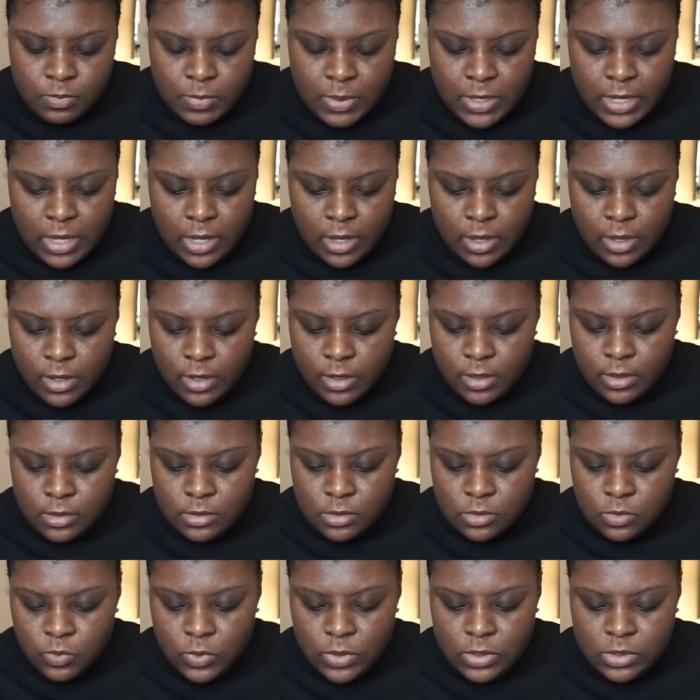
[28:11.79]

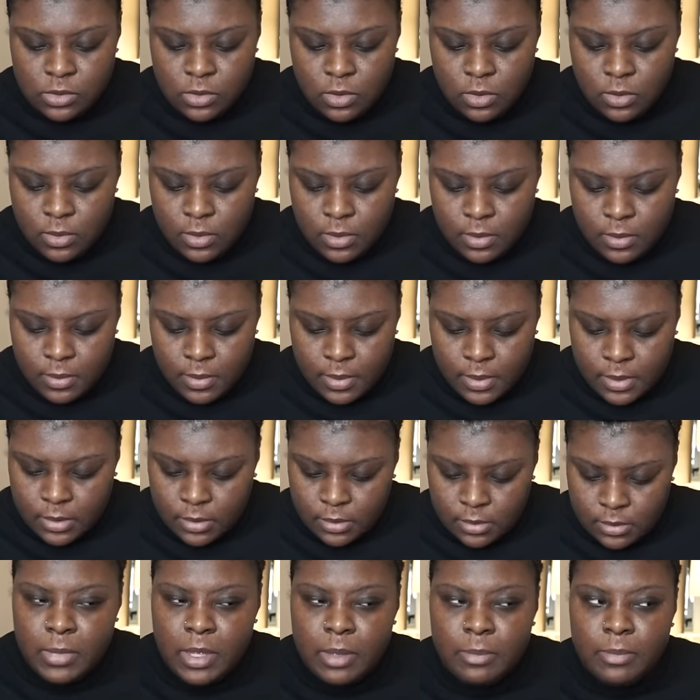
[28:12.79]
Because what's going on?
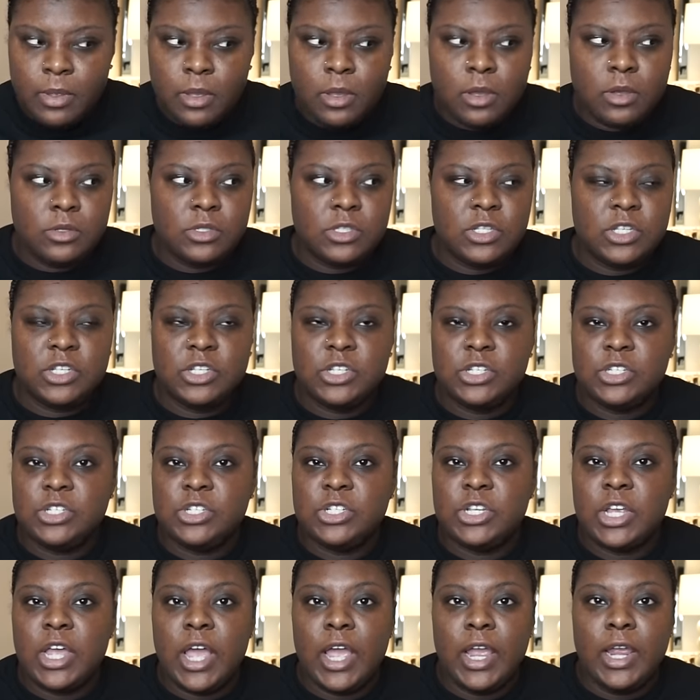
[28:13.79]
Maybe it goes to
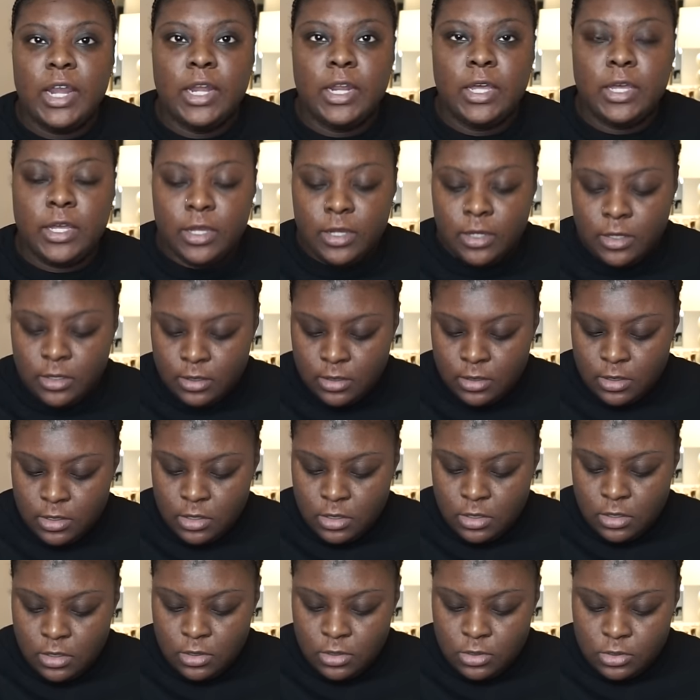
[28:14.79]
China,
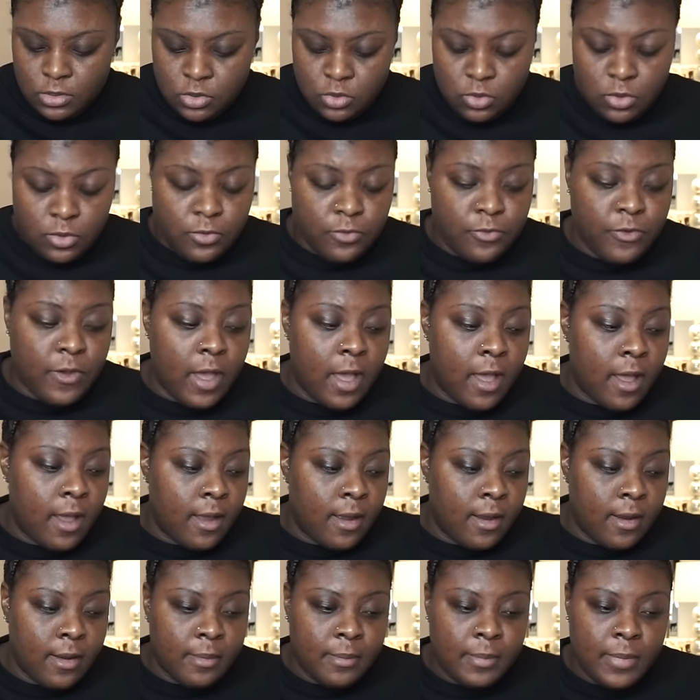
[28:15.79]
to a
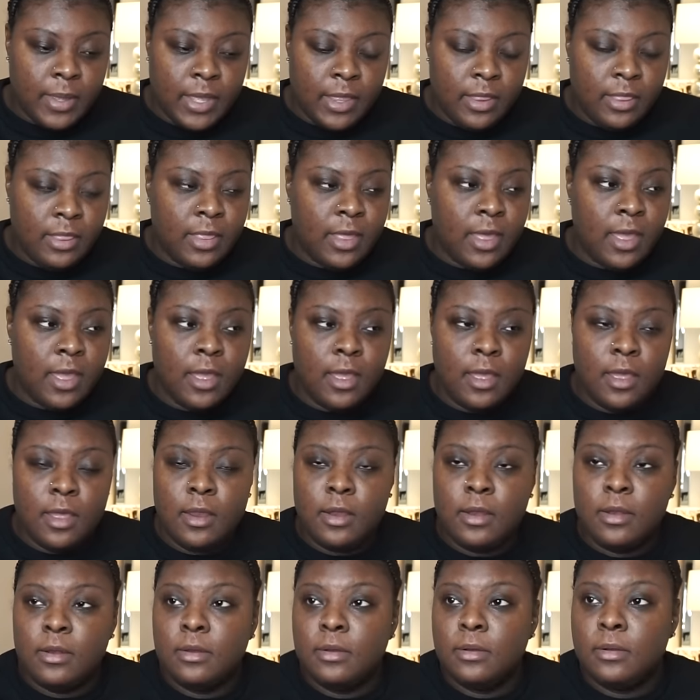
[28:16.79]
farm, and
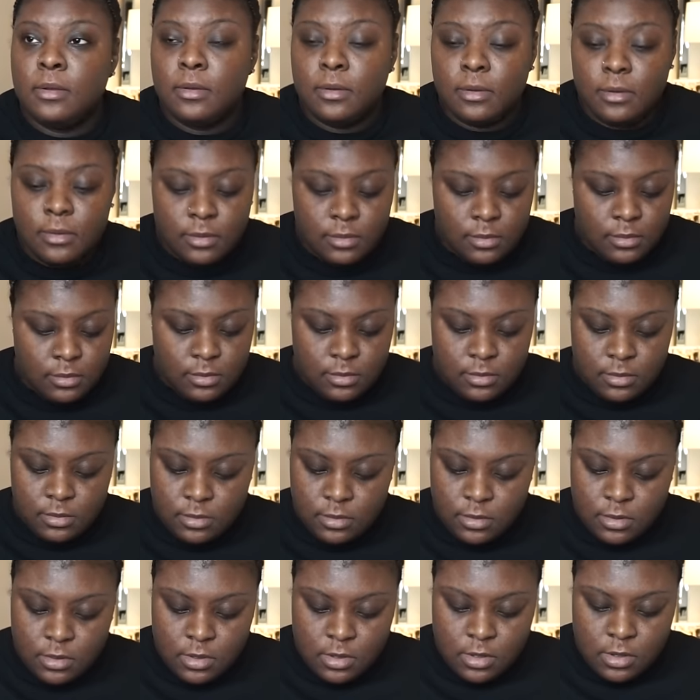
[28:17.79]
then
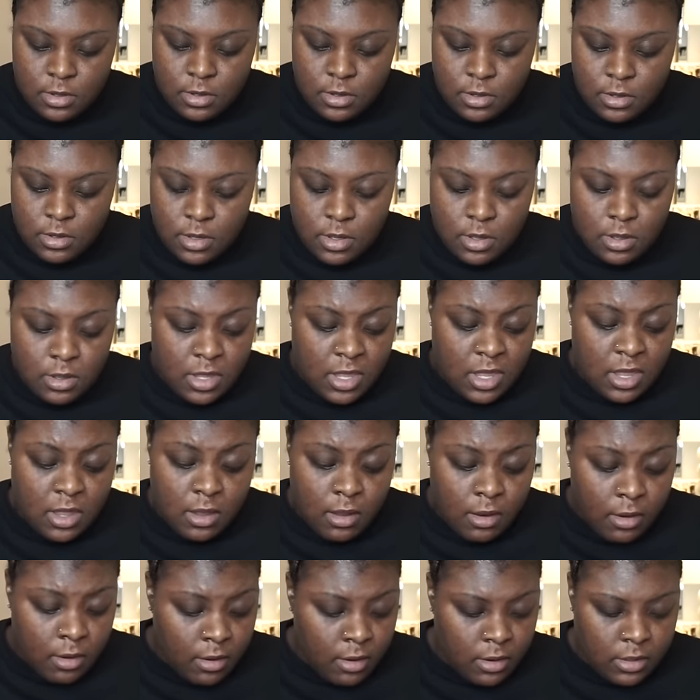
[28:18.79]

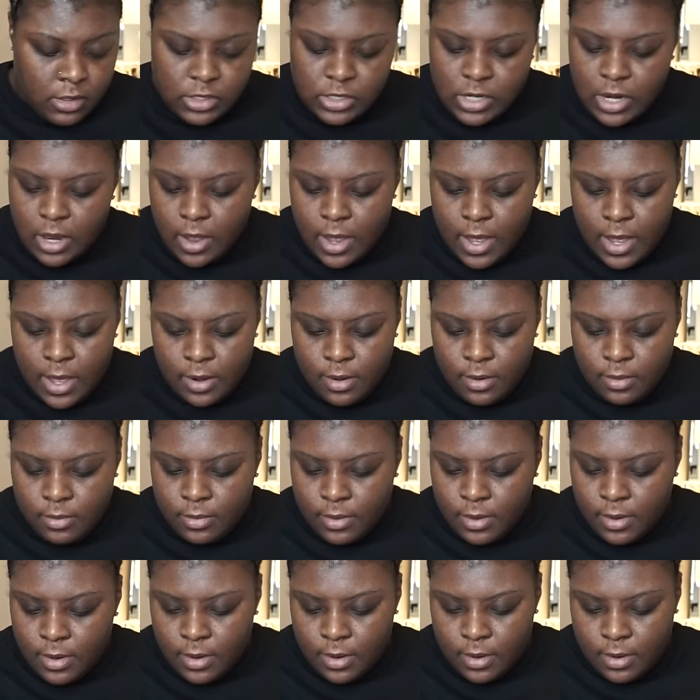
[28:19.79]
here? Child, I
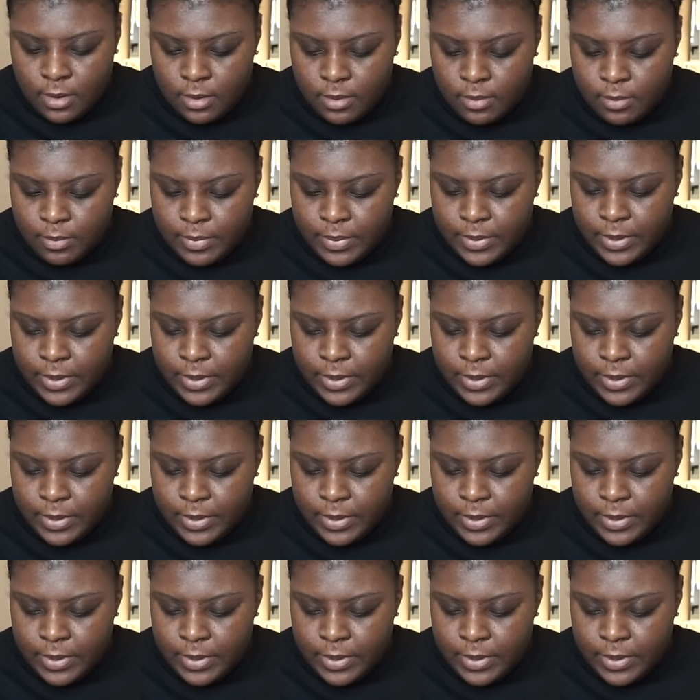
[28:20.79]
don't know.